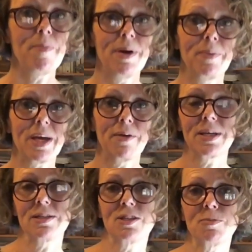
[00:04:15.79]
but we're going
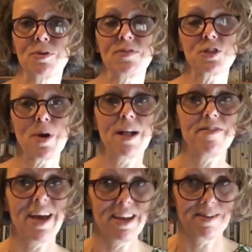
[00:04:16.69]
into more of a
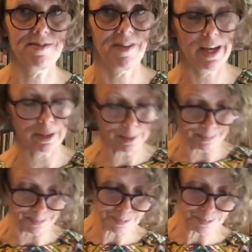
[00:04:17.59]
12-8 feel.